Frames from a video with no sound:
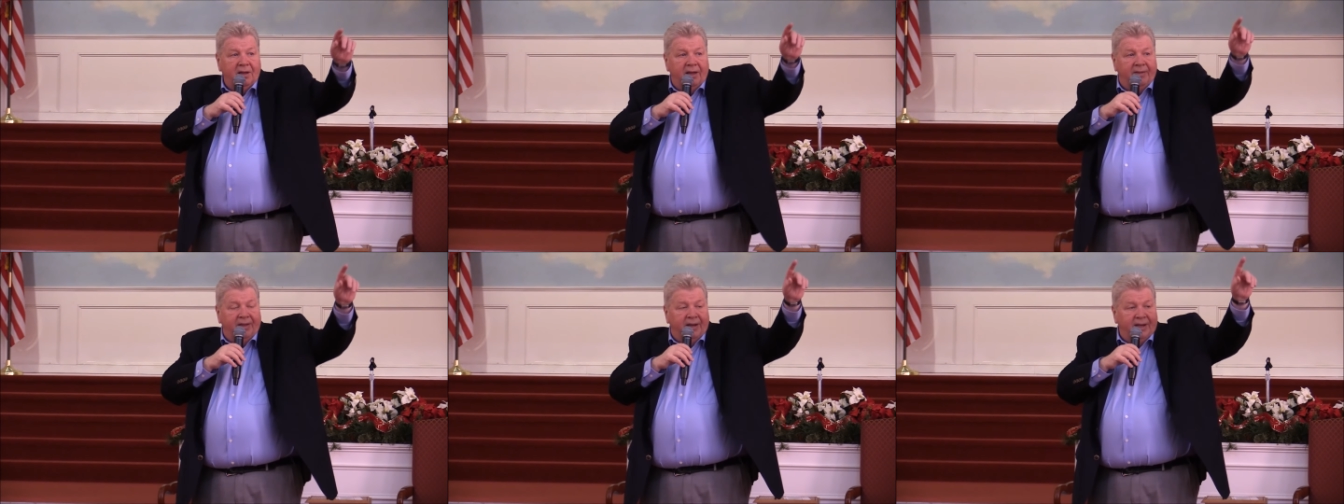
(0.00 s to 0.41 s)

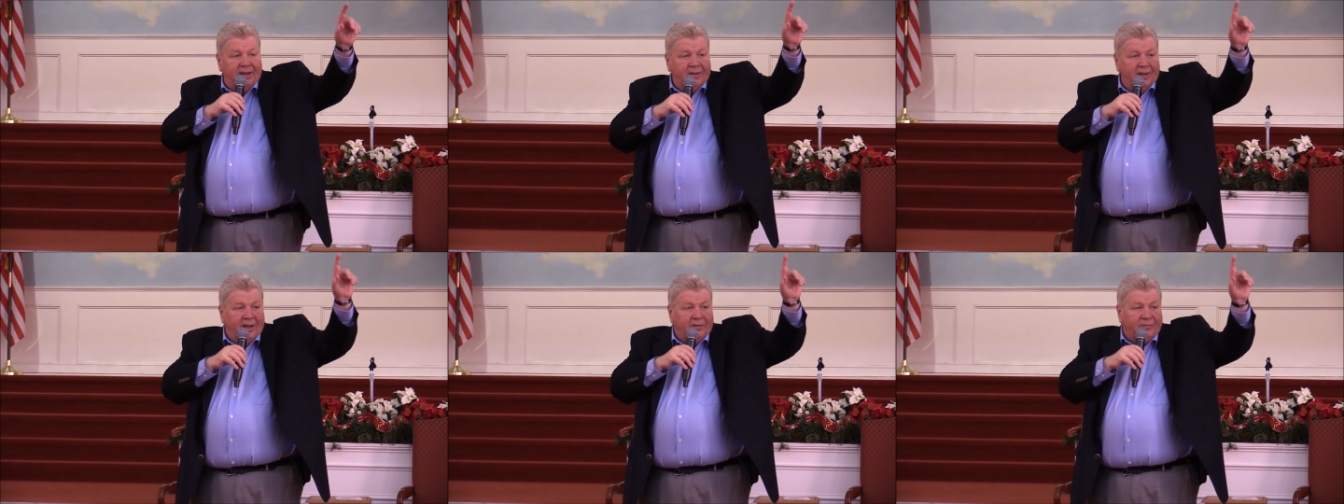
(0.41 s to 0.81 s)
And then he
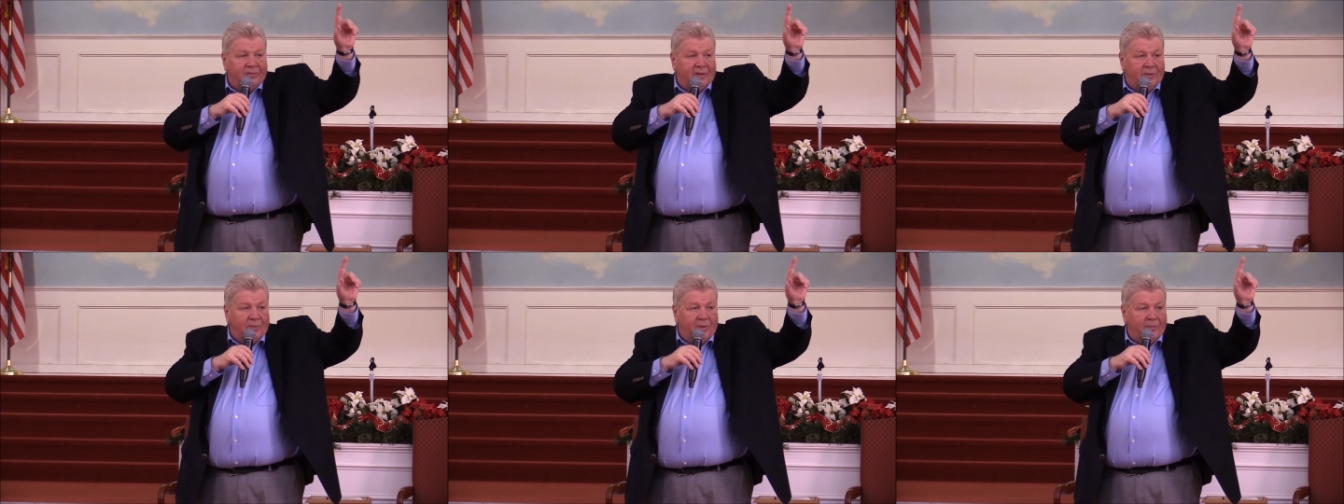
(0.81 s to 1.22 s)
left.
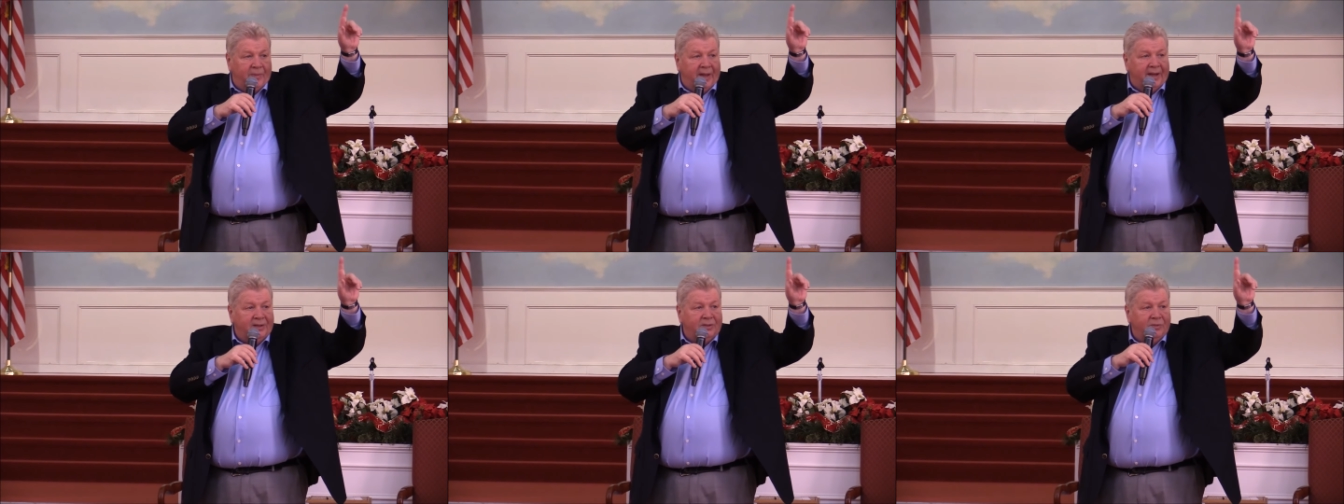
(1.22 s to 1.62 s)
He went
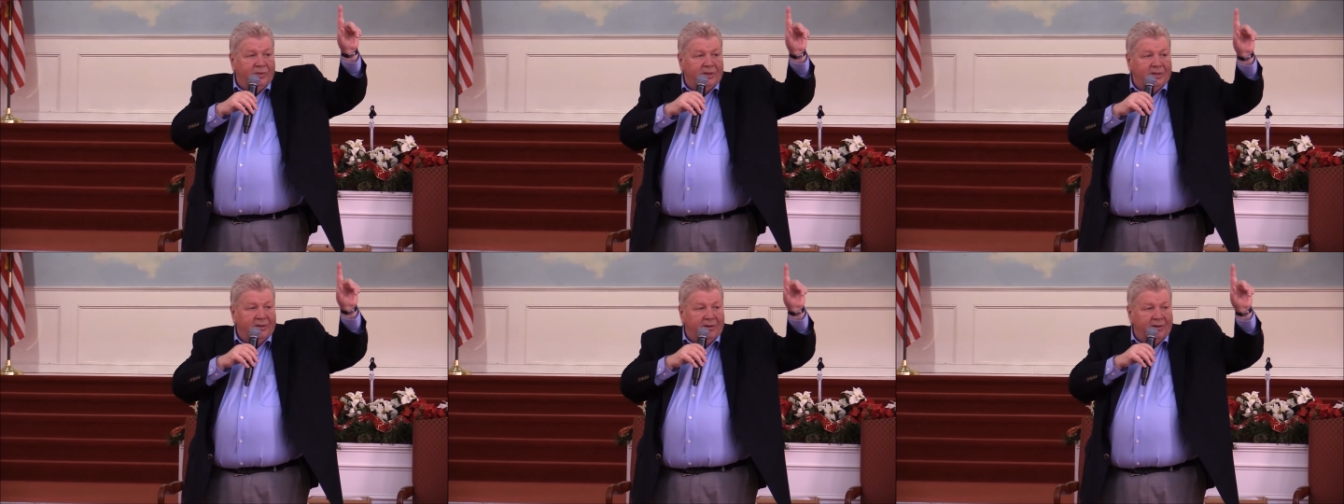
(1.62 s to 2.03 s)
back
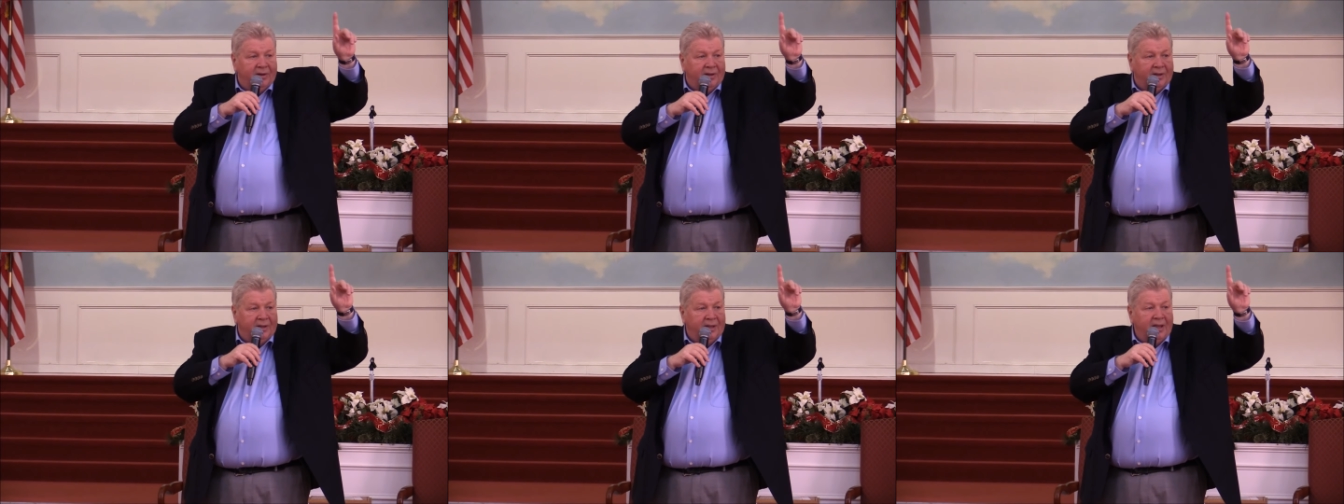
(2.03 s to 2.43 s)
to
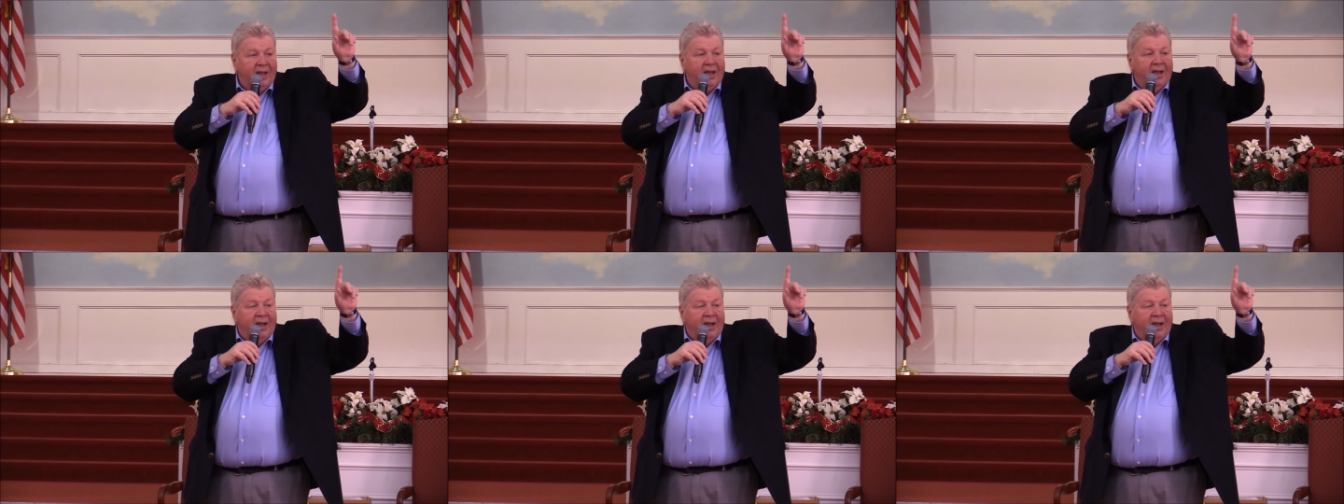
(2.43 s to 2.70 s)
eternity.